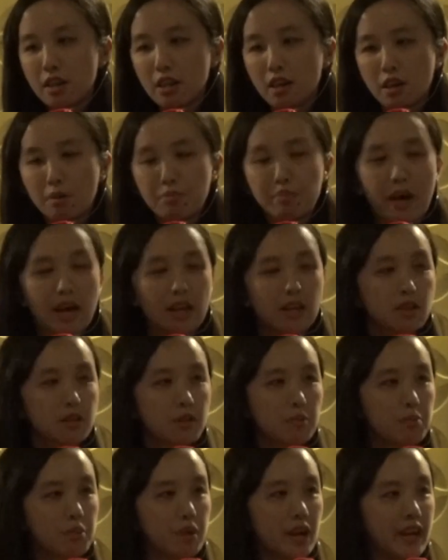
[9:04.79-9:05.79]
a
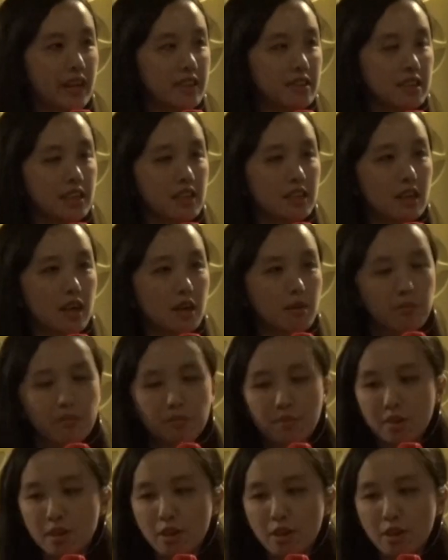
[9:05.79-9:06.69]
palette brand enum,